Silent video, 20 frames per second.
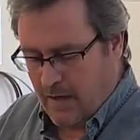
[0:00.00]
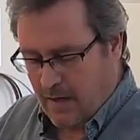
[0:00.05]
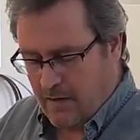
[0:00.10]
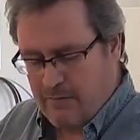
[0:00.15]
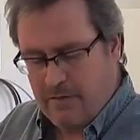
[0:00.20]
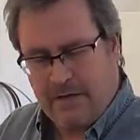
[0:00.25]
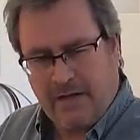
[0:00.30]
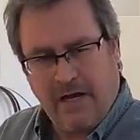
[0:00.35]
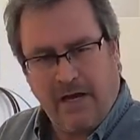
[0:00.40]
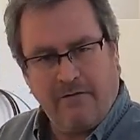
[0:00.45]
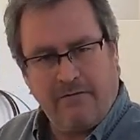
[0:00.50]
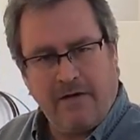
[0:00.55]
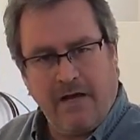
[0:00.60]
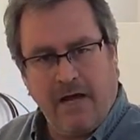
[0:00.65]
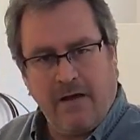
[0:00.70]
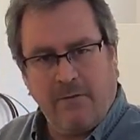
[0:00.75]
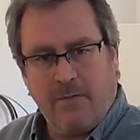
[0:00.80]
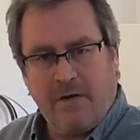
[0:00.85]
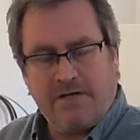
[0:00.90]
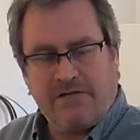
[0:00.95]
I really haven't
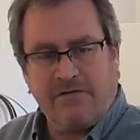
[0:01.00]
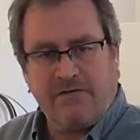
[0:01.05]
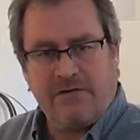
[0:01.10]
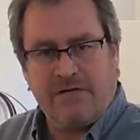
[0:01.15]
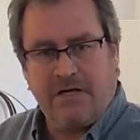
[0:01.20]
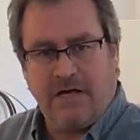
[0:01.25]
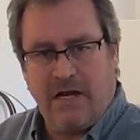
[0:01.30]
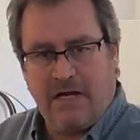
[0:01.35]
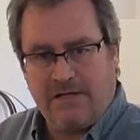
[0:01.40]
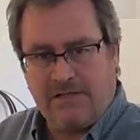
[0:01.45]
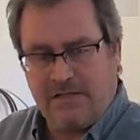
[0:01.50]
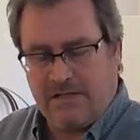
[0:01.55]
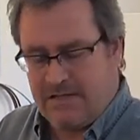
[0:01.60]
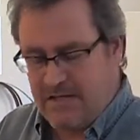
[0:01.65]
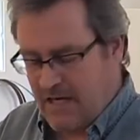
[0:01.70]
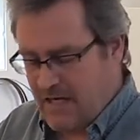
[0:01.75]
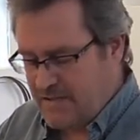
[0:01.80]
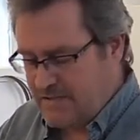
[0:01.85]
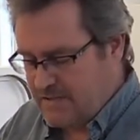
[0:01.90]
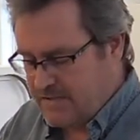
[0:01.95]
had much of a chance to
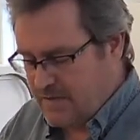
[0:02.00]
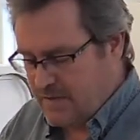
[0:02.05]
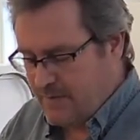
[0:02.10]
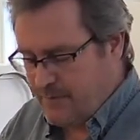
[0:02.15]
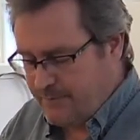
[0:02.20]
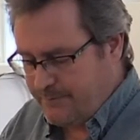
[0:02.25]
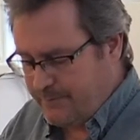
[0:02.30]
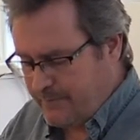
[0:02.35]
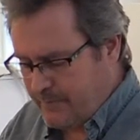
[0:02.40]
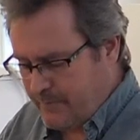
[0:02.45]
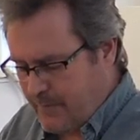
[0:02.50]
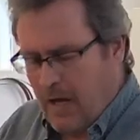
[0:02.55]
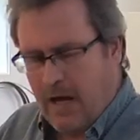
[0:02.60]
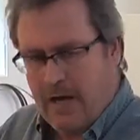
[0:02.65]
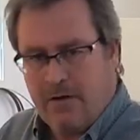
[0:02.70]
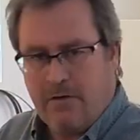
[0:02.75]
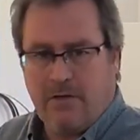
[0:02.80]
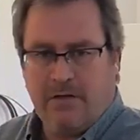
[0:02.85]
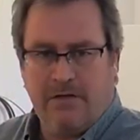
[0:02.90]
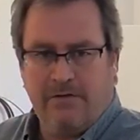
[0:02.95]
test them.
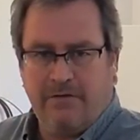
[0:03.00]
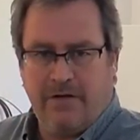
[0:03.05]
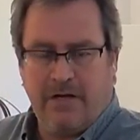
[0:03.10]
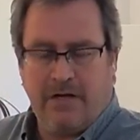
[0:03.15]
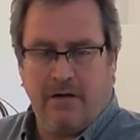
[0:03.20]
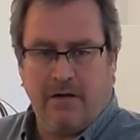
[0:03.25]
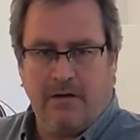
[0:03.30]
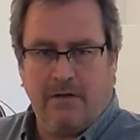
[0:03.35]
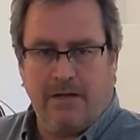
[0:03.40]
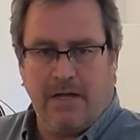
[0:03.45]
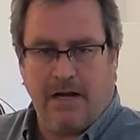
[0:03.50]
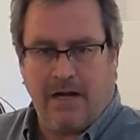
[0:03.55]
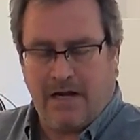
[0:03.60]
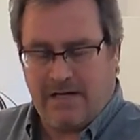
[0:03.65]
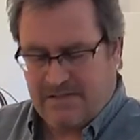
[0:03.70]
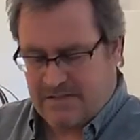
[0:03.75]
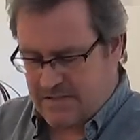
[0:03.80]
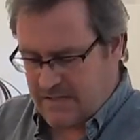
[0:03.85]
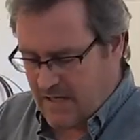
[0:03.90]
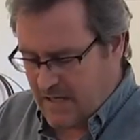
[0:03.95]
I know in the video that
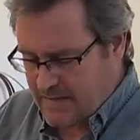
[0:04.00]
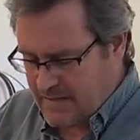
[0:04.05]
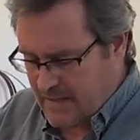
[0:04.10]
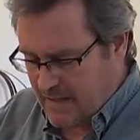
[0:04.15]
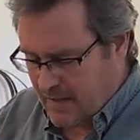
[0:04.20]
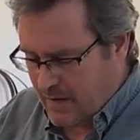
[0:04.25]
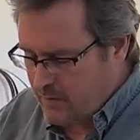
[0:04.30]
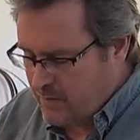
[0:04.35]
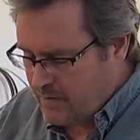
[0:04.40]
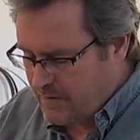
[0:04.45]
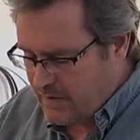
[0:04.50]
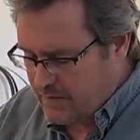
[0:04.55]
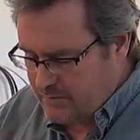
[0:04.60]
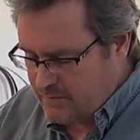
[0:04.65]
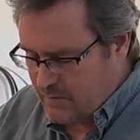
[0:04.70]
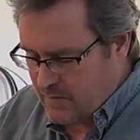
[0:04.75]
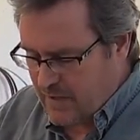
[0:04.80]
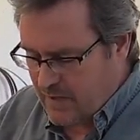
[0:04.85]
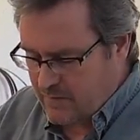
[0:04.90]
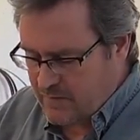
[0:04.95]
I said that I
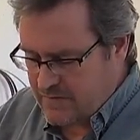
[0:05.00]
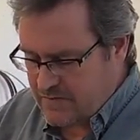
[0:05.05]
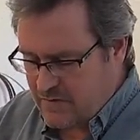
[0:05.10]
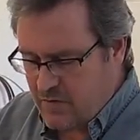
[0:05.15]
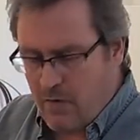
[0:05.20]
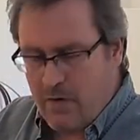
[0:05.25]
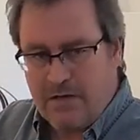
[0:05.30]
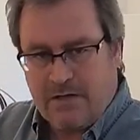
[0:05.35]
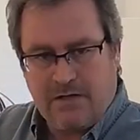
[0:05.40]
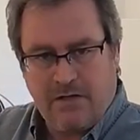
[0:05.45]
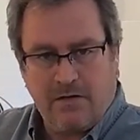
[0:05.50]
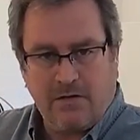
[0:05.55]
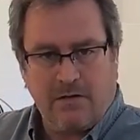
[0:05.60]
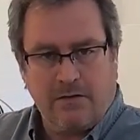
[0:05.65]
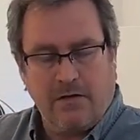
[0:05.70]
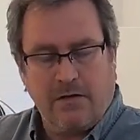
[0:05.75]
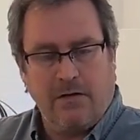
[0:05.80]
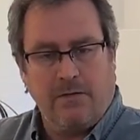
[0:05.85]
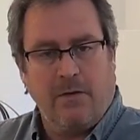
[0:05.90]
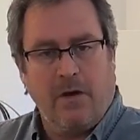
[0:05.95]
was going
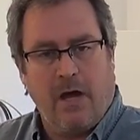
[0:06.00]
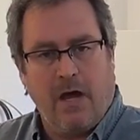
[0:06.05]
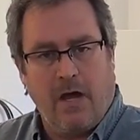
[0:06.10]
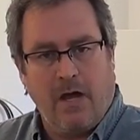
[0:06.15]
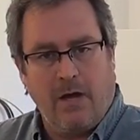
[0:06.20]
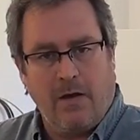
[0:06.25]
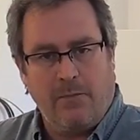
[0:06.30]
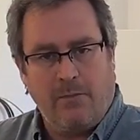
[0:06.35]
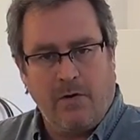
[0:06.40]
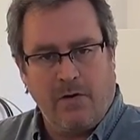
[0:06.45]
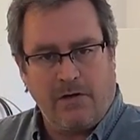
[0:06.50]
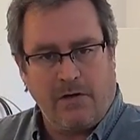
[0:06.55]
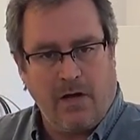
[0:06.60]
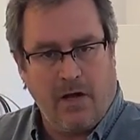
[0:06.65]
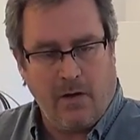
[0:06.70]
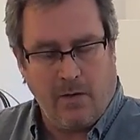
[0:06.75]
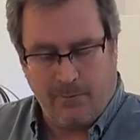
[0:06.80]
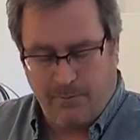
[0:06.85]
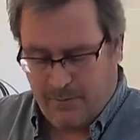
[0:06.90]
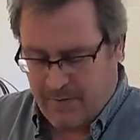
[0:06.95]
to put
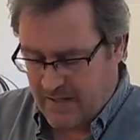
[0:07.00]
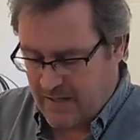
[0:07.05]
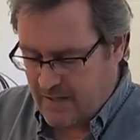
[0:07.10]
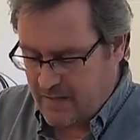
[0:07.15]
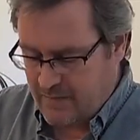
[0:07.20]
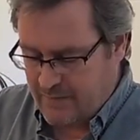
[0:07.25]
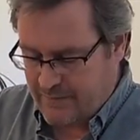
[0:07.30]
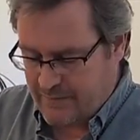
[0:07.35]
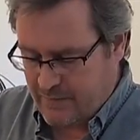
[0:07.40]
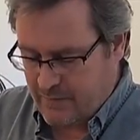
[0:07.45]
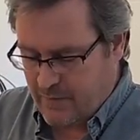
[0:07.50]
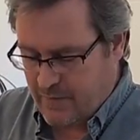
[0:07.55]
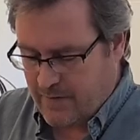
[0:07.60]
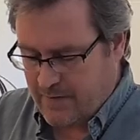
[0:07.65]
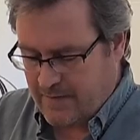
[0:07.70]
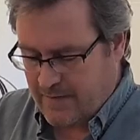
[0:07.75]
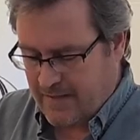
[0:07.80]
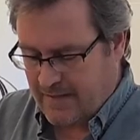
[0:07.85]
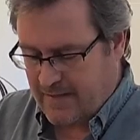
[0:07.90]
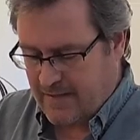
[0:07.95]
a pin through
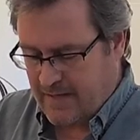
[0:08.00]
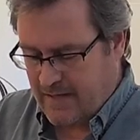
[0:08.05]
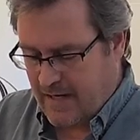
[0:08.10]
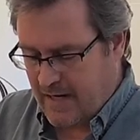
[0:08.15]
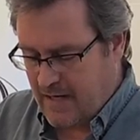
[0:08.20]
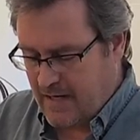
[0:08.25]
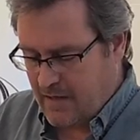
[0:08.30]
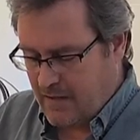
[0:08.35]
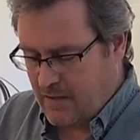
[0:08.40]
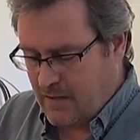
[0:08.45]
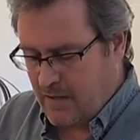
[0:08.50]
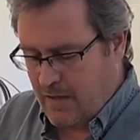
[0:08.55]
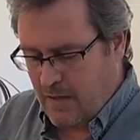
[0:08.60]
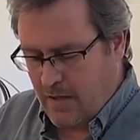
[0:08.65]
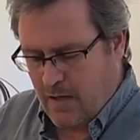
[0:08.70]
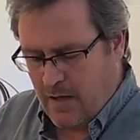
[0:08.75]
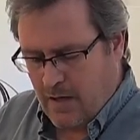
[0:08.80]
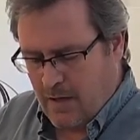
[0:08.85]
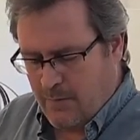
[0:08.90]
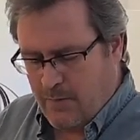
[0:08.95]
it like a nail,
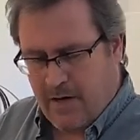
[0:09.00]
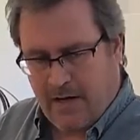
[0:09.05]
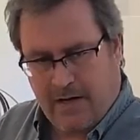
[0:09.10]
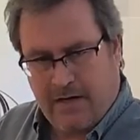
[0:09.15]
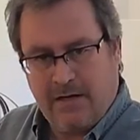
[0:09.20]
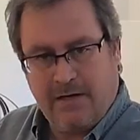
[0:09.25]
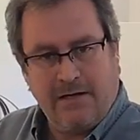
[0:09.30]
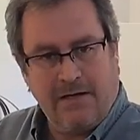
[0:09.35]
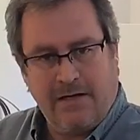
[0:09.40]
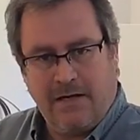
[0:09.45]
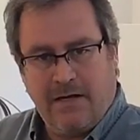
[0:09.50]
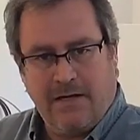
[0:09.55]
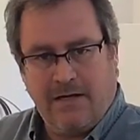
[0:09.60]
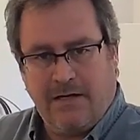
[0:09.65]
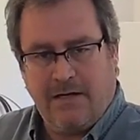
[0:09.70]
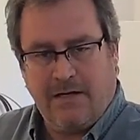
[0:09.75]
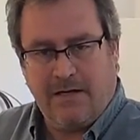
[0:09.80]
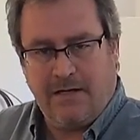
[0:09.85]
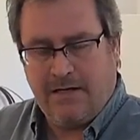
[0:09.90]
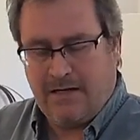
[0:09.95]
but in
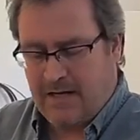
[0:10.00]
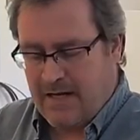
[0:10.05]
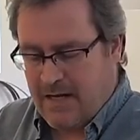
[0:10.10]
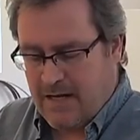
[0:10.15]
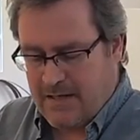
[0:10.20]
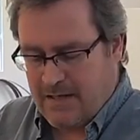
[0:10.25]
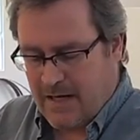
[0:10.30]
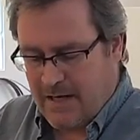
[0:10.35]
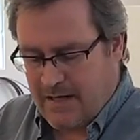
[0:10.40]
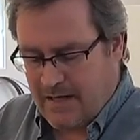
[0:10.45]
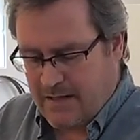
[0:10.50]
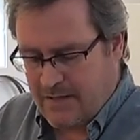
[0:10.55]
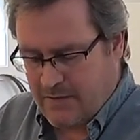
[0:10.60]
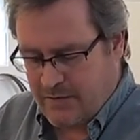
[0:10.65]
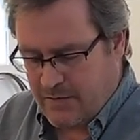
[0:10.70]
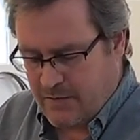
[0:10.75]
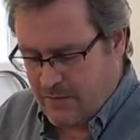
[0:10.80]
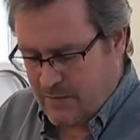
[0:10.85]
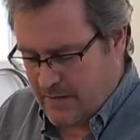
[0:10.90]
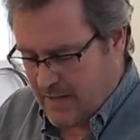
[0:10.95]
the end I
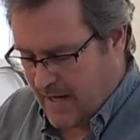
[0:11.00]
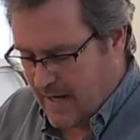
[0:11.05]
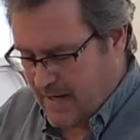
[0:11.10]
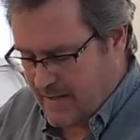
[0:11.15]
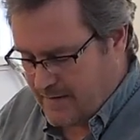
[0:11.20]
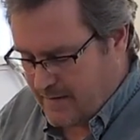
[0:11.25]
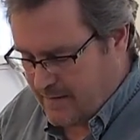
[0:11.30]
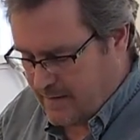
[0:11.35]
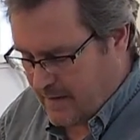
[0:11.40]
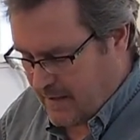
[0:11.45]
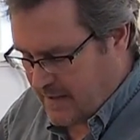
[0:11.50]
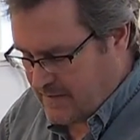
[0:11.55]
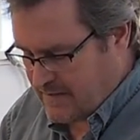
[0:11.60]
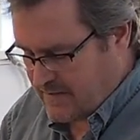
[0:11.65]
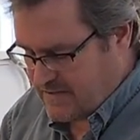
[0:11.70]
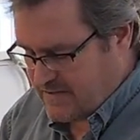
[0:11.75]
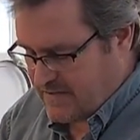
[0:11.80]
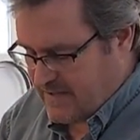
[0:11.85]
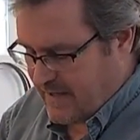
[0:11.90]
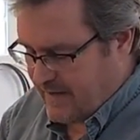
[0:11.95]
didn't do that. I
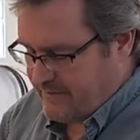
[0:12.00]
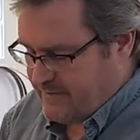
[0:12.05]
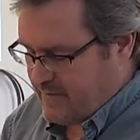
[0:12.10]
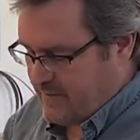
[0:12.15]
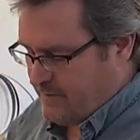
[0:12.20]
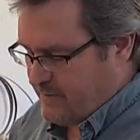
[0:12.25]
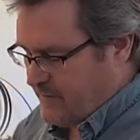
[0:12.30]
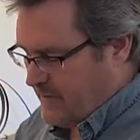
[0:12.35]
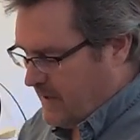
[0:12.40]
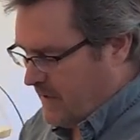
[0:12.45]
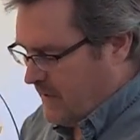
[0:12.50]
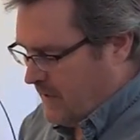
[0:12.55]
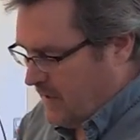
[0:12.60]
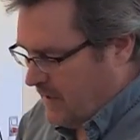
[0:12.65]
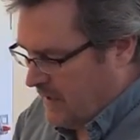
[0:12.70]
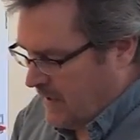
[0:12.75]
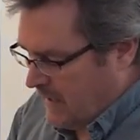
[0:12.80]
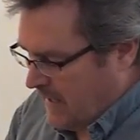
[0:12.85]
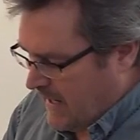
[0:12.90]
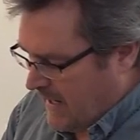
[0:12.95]
just left them
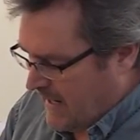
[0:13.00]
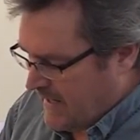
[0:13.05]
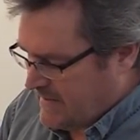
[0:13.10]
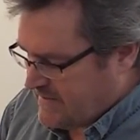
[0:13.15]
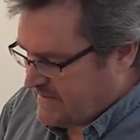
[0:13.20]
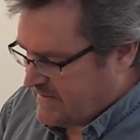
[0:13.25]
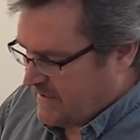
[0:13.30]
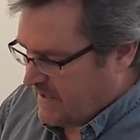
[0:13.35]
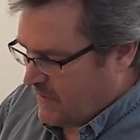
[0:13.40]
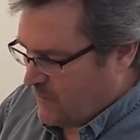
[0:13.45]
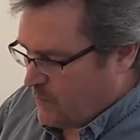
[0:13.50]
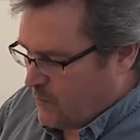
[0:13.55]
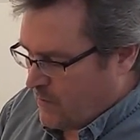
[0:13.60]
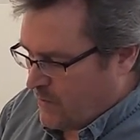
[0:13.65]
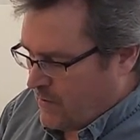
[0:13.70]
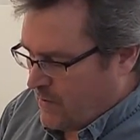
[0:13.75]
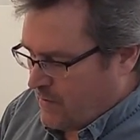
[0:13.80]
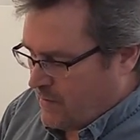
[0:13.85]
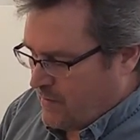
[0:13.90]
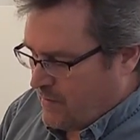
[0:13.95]
as they
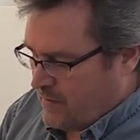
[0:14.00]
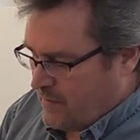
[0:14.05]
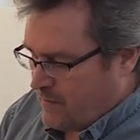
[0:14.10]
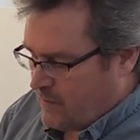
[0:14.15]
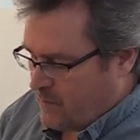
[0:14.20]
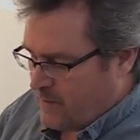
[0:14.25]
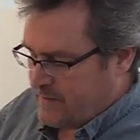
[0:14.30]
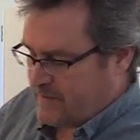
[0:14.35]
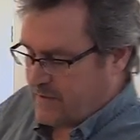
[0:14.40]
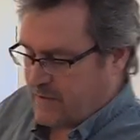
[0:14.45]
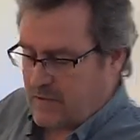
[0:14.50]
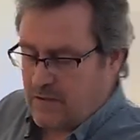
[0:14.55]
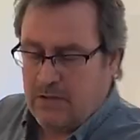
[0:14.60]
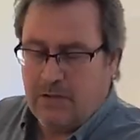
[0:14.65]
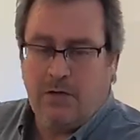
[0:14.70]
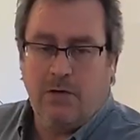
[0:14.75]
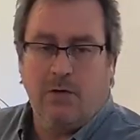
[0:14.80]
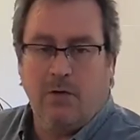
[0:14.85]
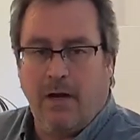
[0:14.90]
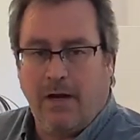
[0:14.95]
were with the
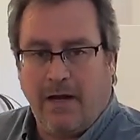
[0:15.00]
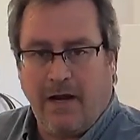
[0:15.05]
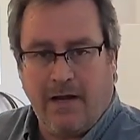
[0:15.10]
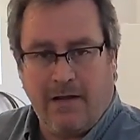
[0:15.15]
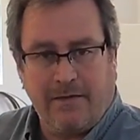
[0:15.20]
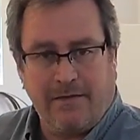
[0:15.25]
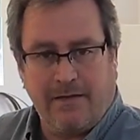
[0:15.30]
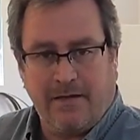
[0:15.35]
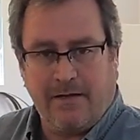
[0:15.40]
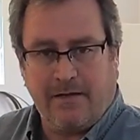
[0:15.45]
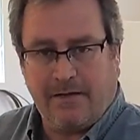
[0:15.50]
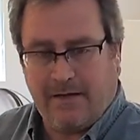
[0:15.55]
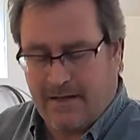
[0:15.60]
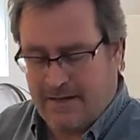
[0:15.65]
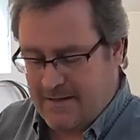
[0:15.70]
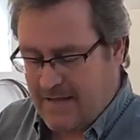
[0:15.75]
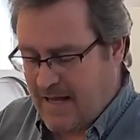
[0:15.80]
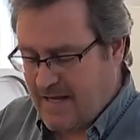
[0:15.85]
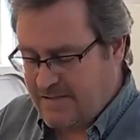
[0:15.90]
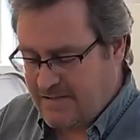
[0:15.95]
glue, and I think
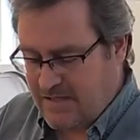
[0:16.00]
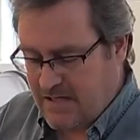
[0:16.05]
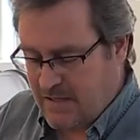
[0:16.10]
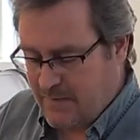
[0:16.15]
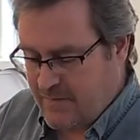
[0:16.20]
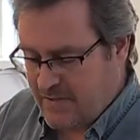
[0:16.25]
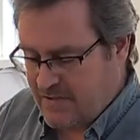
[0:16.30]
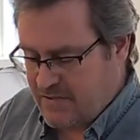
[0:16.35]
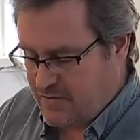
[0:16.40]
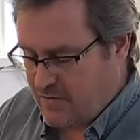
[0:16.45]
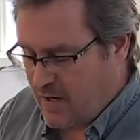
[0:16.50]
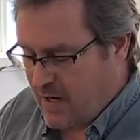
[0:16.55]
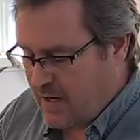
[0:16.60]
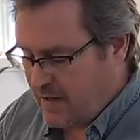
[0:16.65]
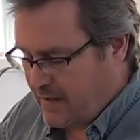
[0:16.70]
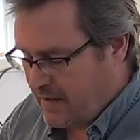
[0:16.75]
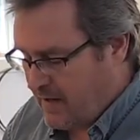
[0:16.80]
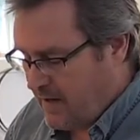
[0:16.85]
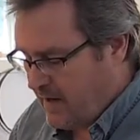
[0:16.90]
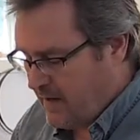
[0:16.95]
that that's going to be
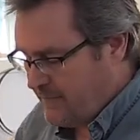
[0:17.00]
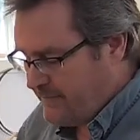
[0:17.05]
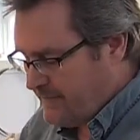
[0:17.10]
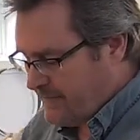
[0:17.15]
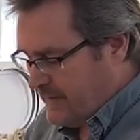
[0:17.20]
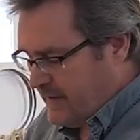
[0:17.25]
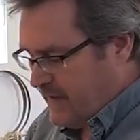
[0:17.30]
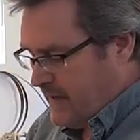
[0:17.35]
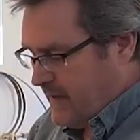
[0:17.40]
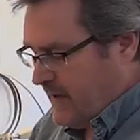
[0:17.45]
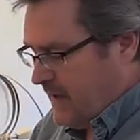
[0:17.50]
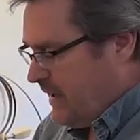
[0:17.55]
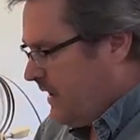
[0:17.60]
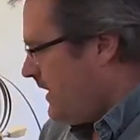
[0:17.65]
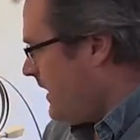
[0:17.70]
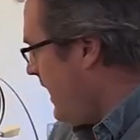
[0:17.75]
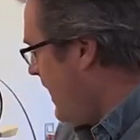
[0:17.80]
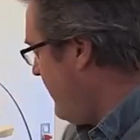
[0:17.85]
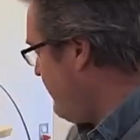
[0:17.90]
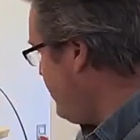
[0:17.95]
strong enough.
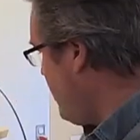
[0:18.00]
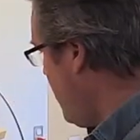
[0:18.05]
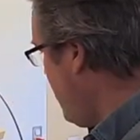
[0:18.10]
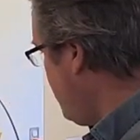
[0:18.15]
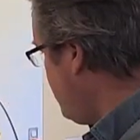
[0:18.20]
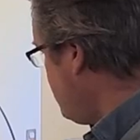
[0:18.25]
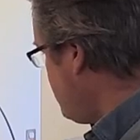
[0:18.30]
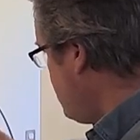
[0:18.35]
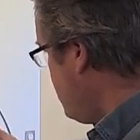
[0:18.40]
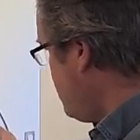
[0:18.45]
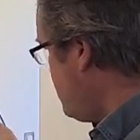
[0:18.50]
I've done